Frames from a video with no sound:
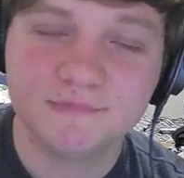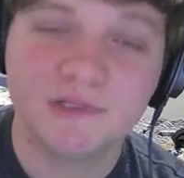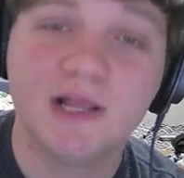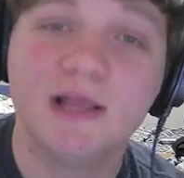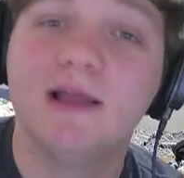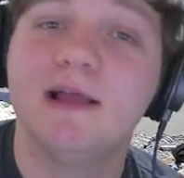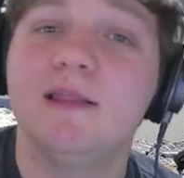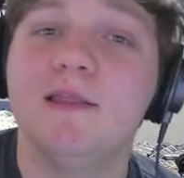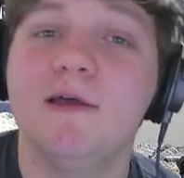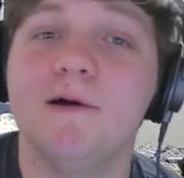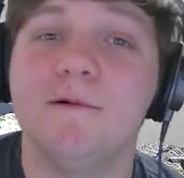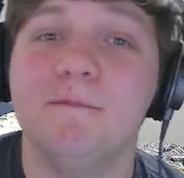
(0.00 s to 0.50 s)

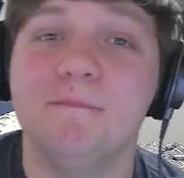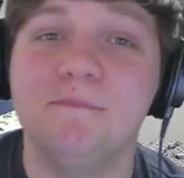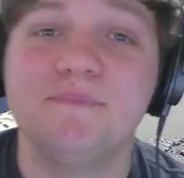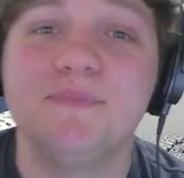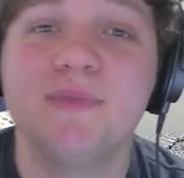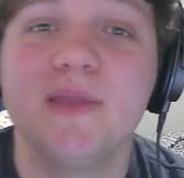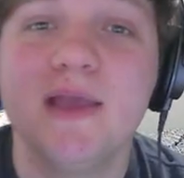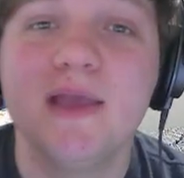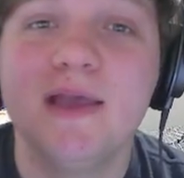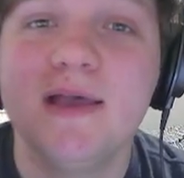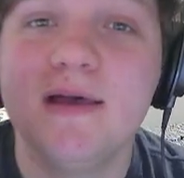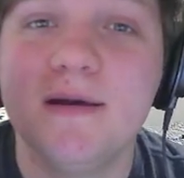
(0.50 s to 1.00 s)
Hello,
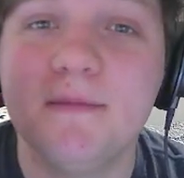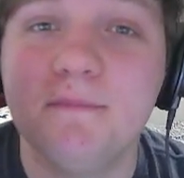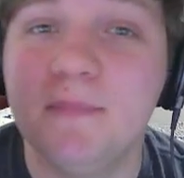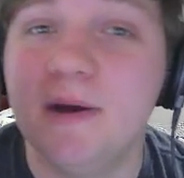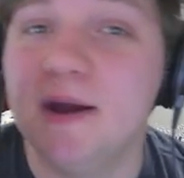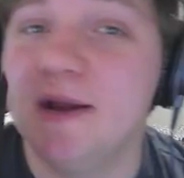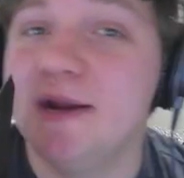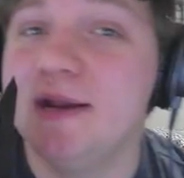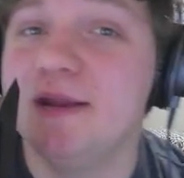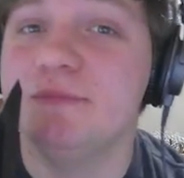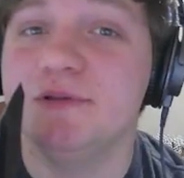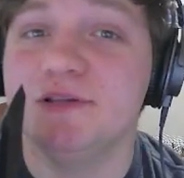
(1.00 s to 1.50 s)

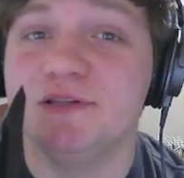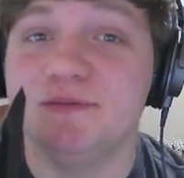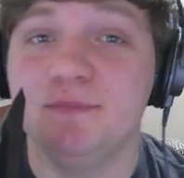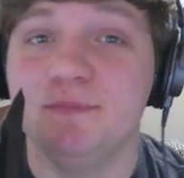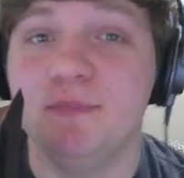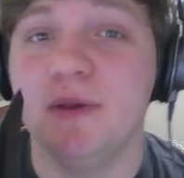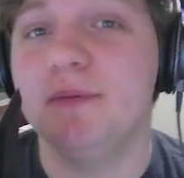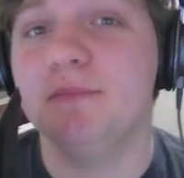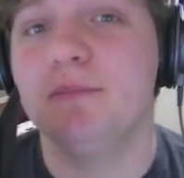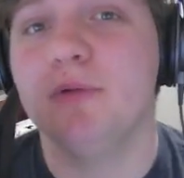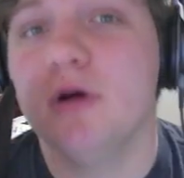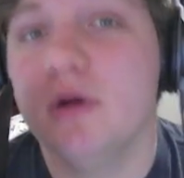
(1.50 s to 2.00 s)
my name is
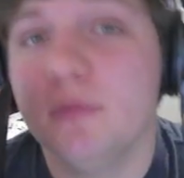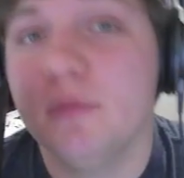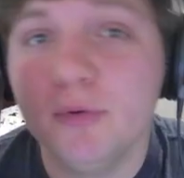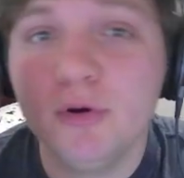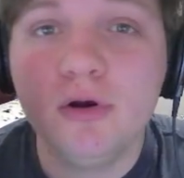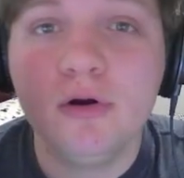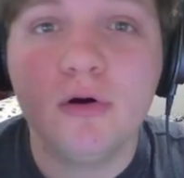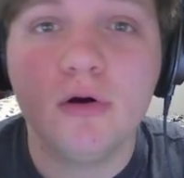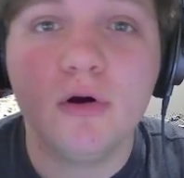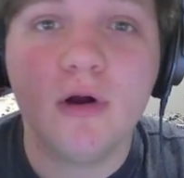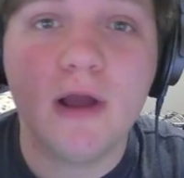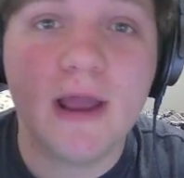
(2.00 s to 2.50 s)
Ben
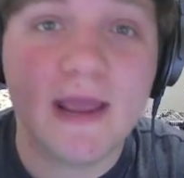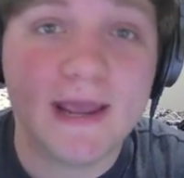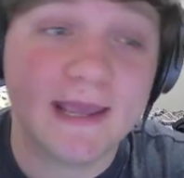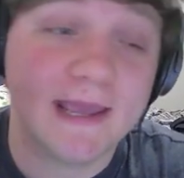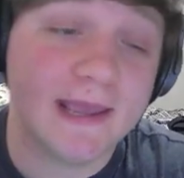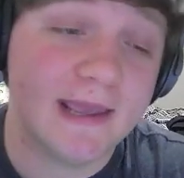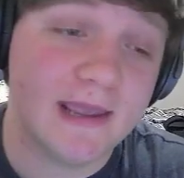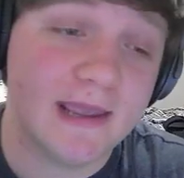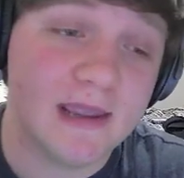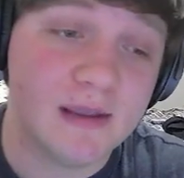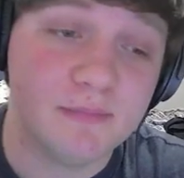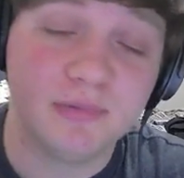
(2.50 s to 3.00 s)
Barber,
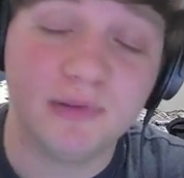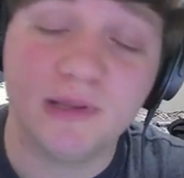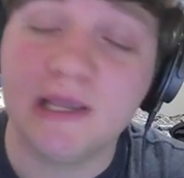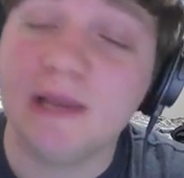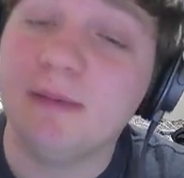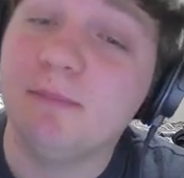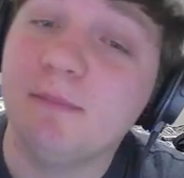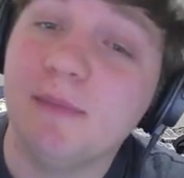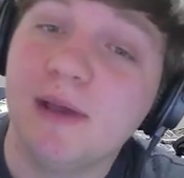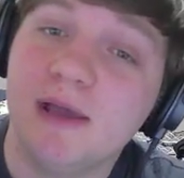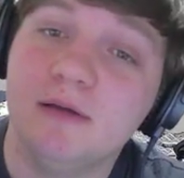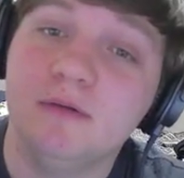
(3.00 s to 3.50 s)
aka
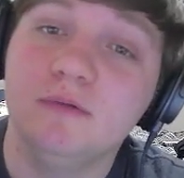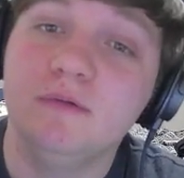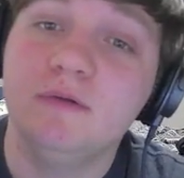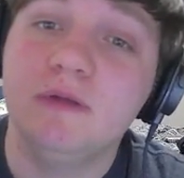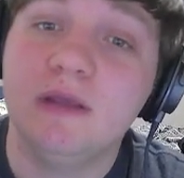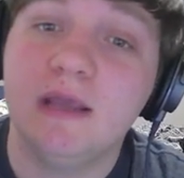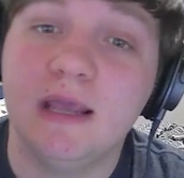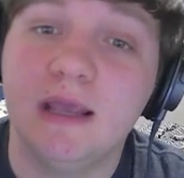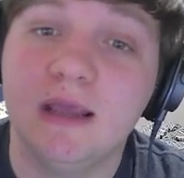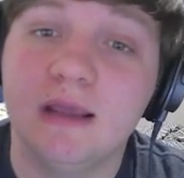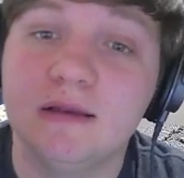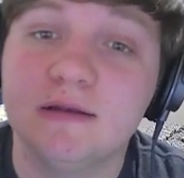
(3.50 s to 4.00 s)
Plainbound,
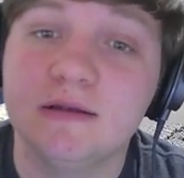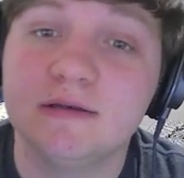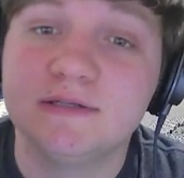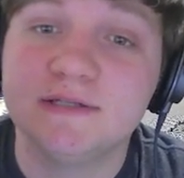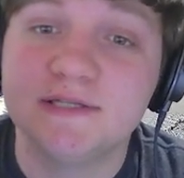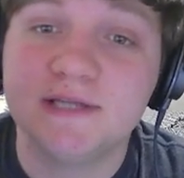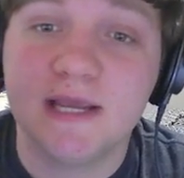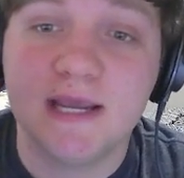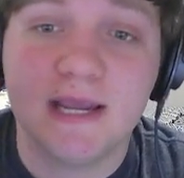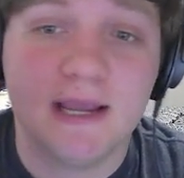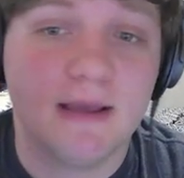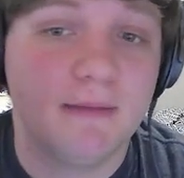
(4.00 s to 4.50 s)
and
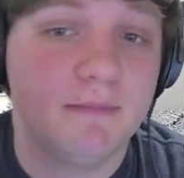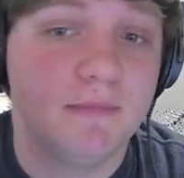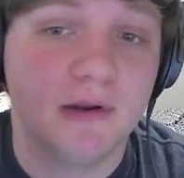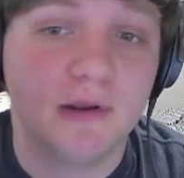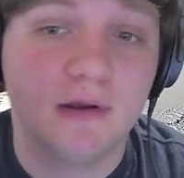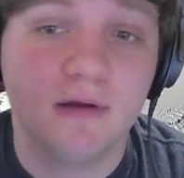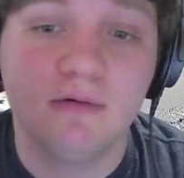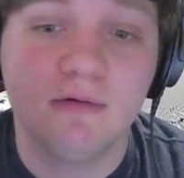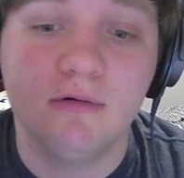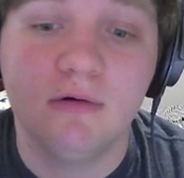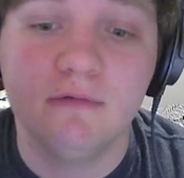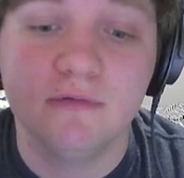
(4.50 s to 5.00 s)
today I'm going
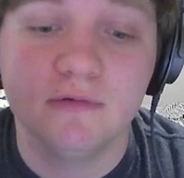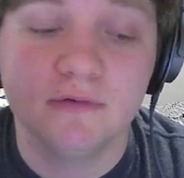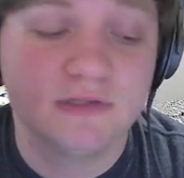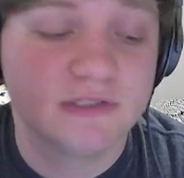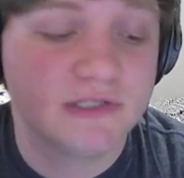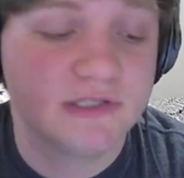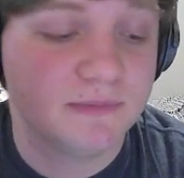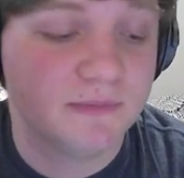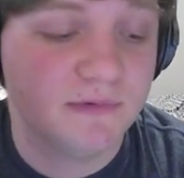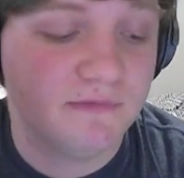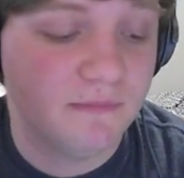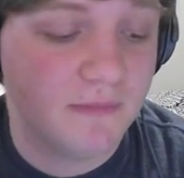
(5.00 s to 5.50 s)
to go over
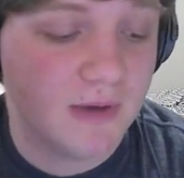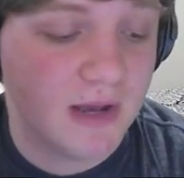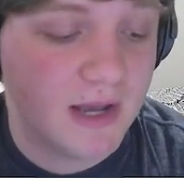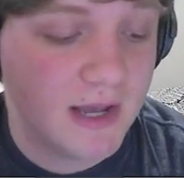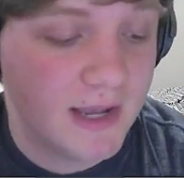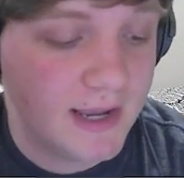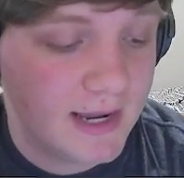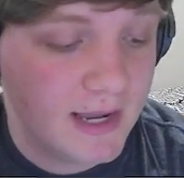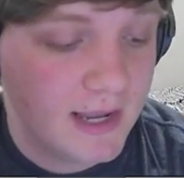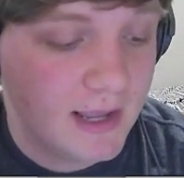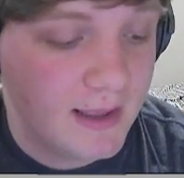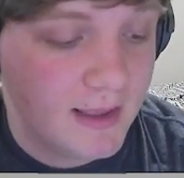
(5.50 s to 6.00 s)
some of
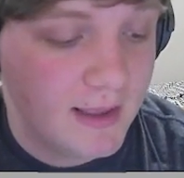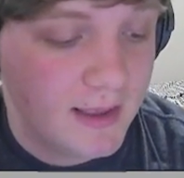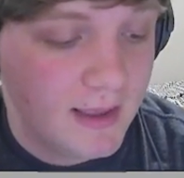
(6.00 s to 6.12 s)
my